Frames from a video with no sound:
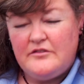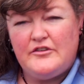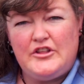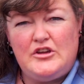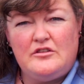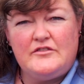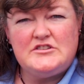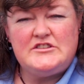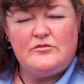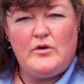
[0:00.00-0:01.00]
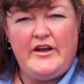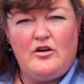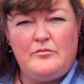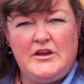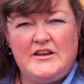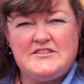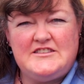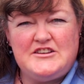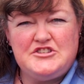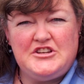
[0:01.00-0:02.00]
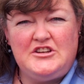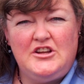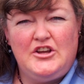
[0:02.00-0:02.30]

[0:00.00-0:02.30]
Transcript: For the University of Wyoming Extension,